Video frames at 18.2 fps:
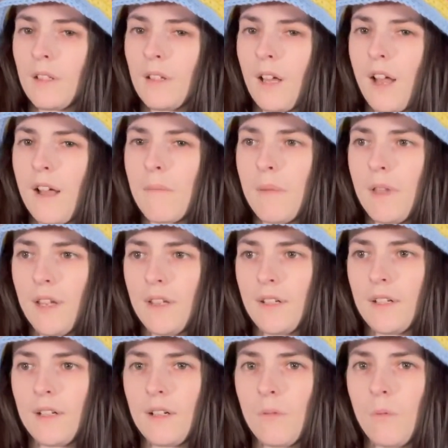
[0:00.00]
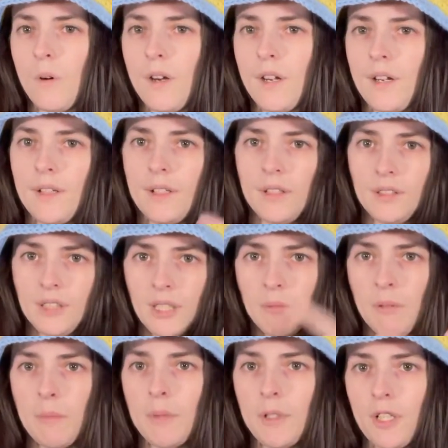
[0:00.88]
I made one a little
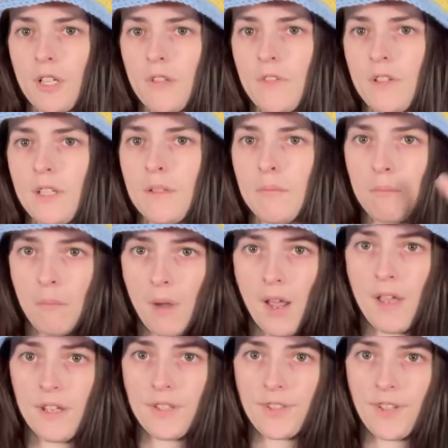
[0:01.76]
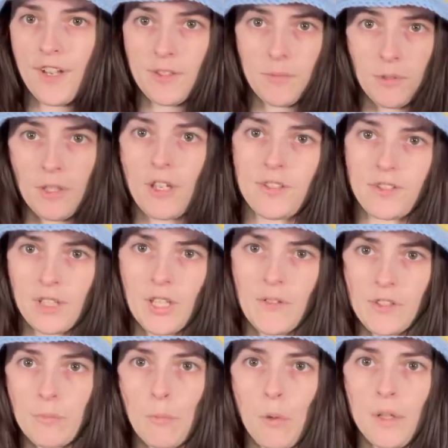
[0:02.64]
bit bigger than my size because I have
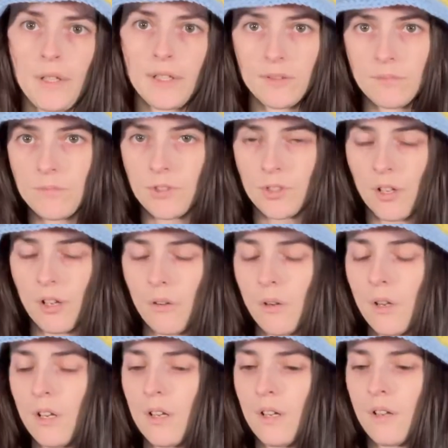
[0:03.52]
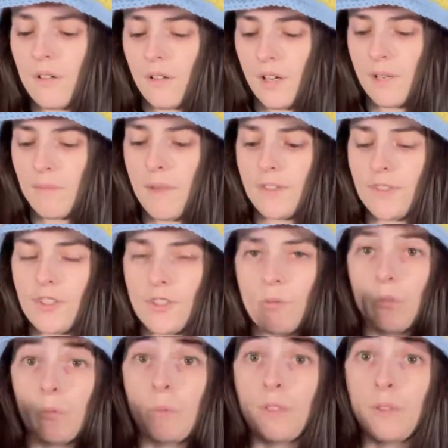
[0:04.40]
a small head. So I made this
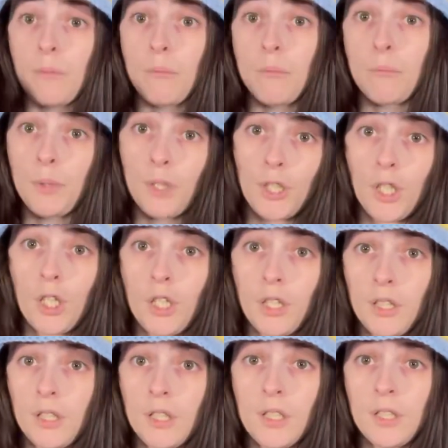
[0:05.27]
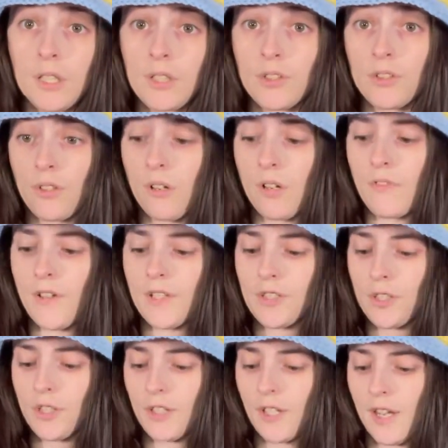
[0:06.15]
one with a bigger. So
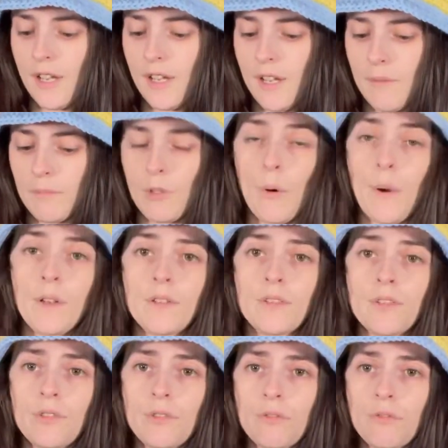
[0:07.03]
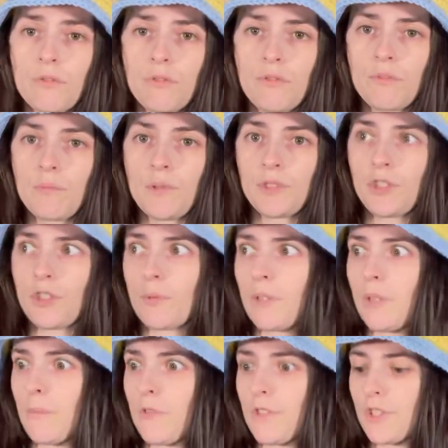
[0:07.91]
eventually I am going to put this one
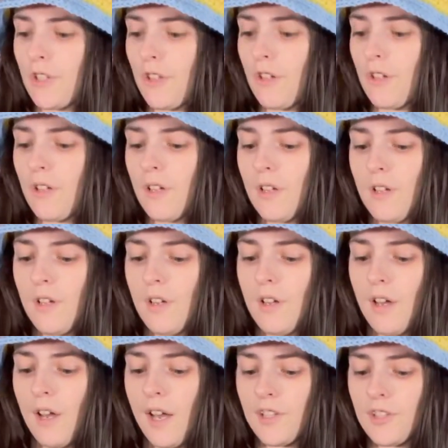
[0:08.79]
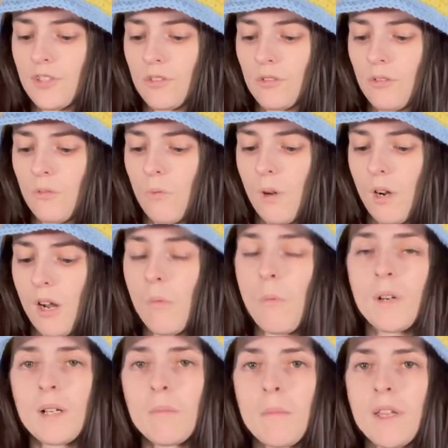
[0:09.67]
up for sale. I
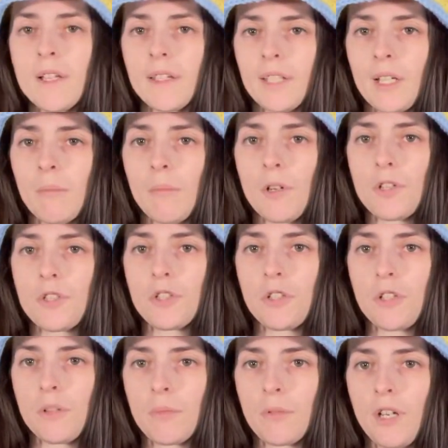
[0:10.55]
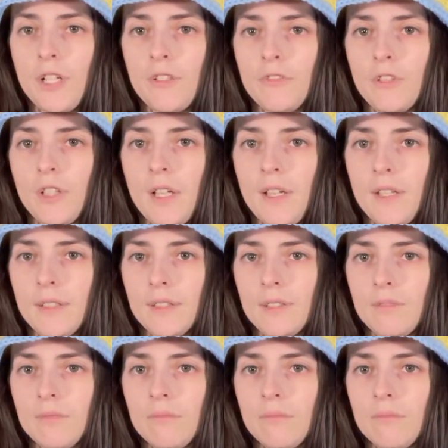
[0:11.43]
want to make like a bunch of pride flag